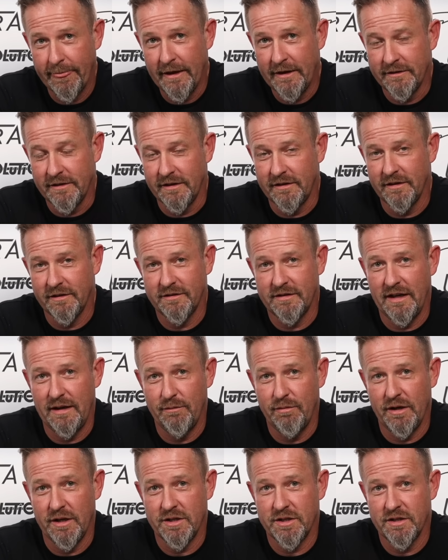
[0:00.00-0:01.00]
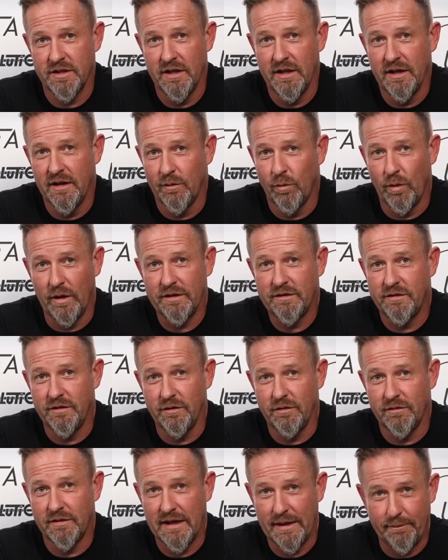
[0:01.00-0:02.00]
that this airbrush, once
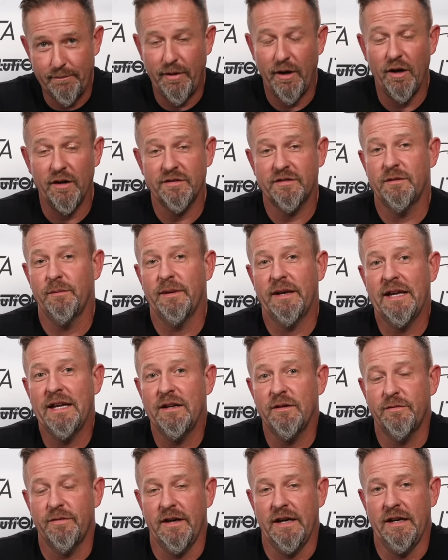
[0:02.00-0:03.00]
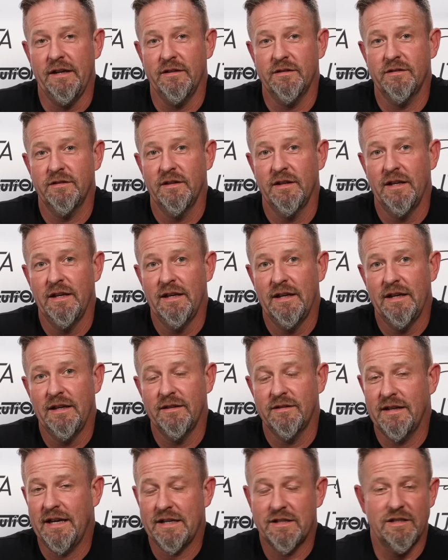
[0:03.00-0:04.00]
you get past the beginner phase,
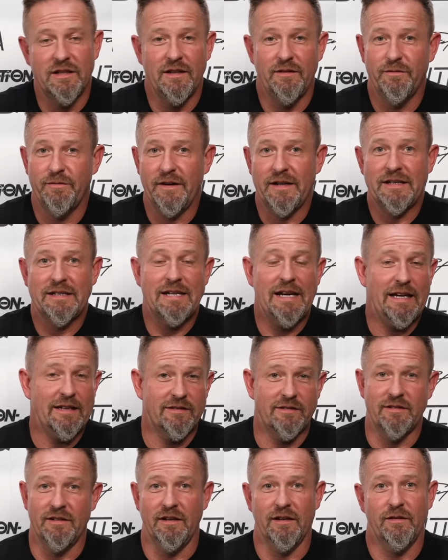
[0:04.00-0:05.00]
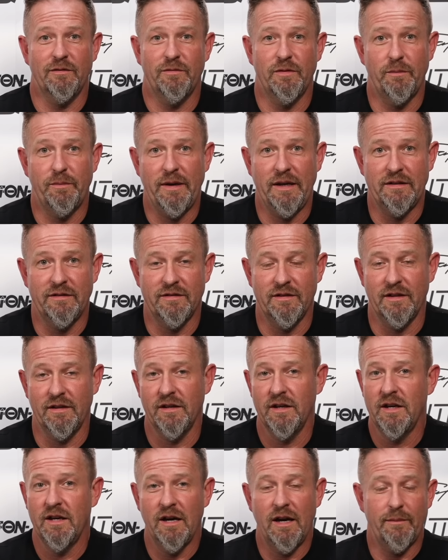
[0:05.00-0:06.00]
is actually fantastic for painting
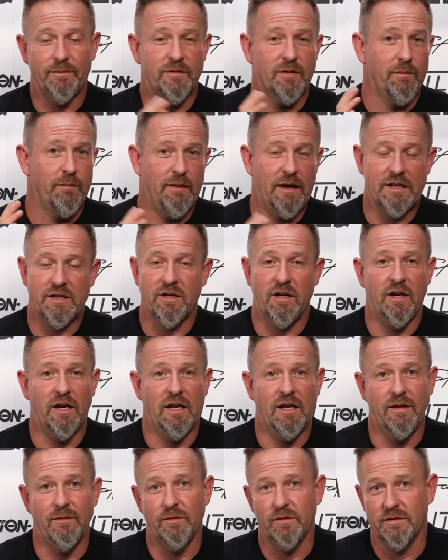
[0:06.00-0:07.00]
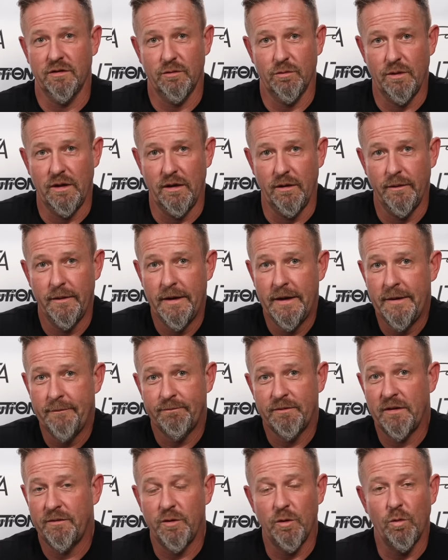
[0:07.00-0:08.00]
up to much higher levels as well.
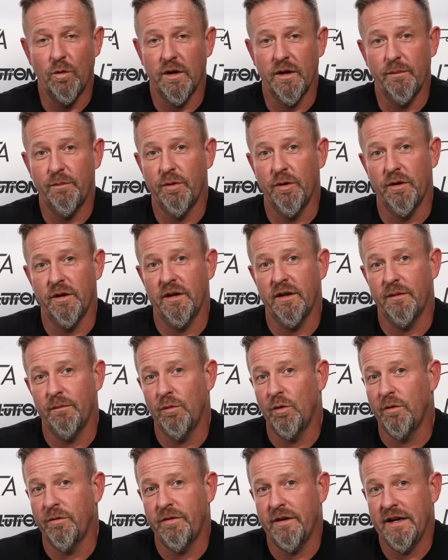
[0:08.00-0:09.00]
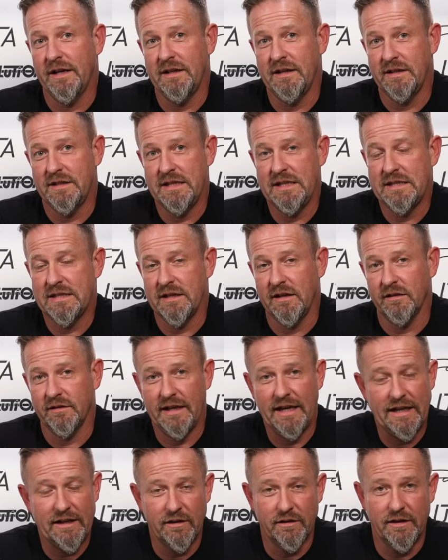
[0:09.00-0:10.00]
If you want to put a more finely detailed
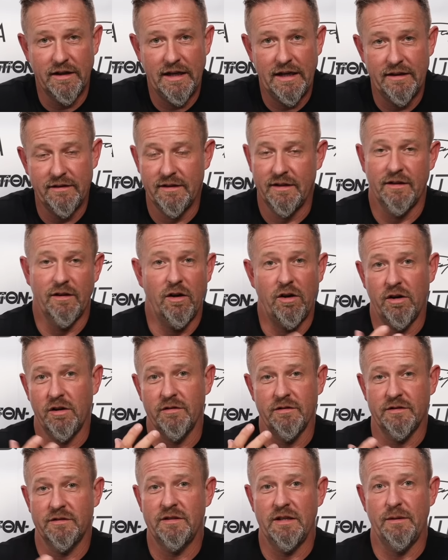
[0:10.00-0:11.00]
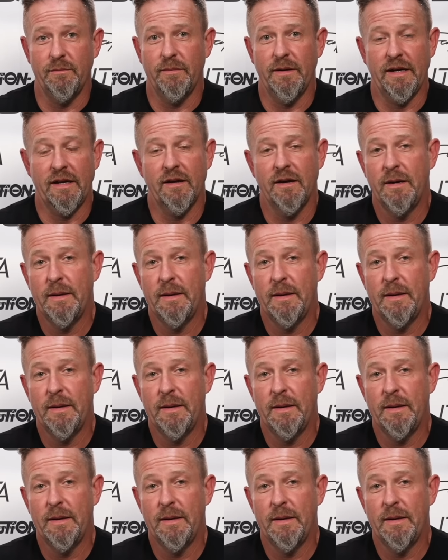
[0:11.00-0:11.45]
head on there, then the Harder and Steenbeck